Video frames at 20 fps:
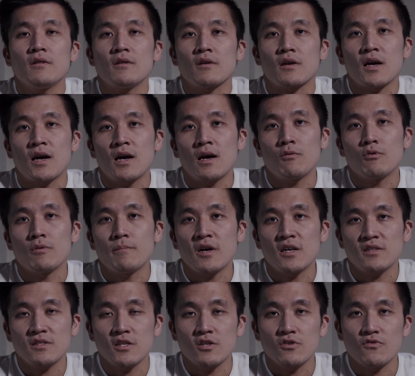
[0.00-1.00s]
the car were
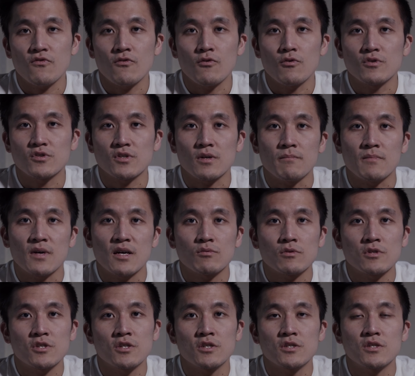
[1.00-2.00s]
passing through some
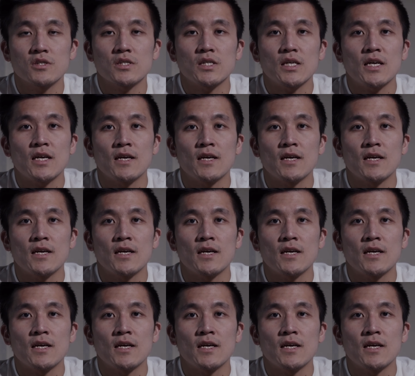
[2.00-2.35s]
mountains,